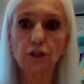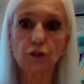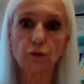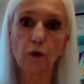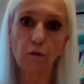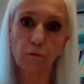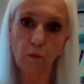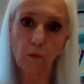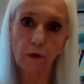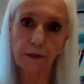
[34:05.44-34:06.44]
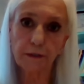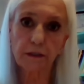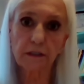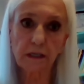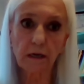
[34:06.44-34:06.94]
to avoid
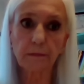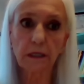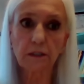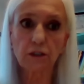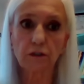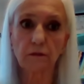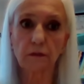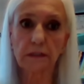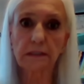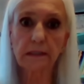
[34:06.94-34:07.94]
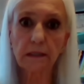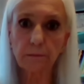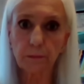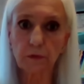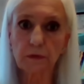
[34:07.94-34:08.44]
contamination of the
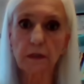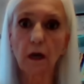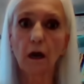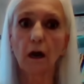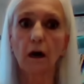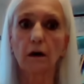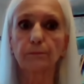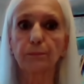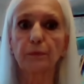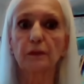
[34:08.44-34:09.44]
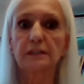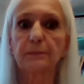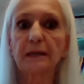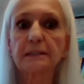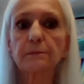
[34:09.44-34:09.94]
samples.
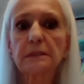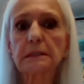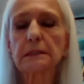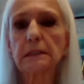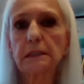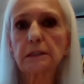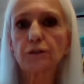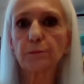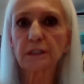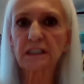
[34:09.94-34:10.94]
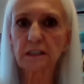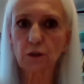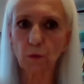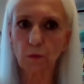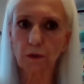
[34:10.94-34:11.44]
Specimens need to be
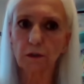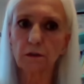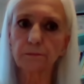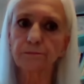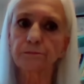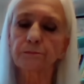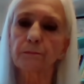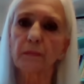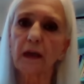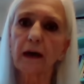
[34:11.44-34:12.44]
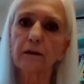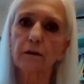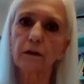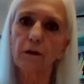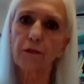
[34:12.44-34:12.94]
stored at
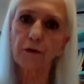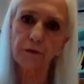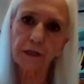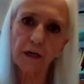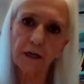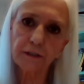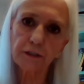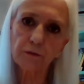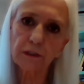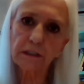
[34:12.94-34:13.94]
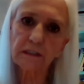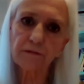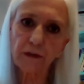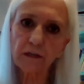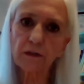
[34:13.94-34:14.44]
39 degrees
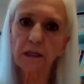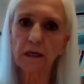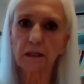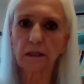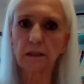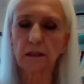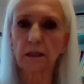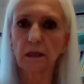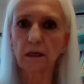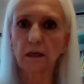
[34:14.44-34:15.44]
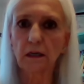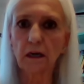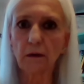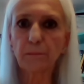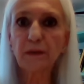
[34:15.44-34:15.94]
Fahrenheit
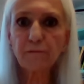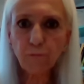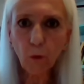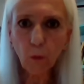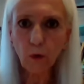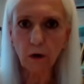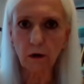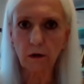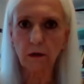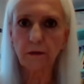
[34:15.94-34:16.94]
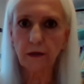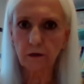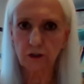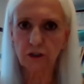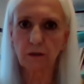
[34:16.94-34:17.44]
before they
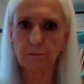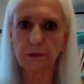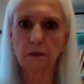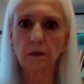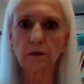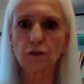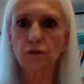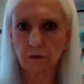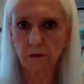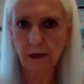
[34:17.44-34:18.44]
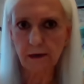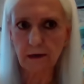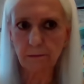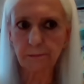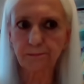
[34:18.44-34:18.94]
are shipped to the
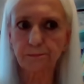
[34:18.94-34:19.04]
lab.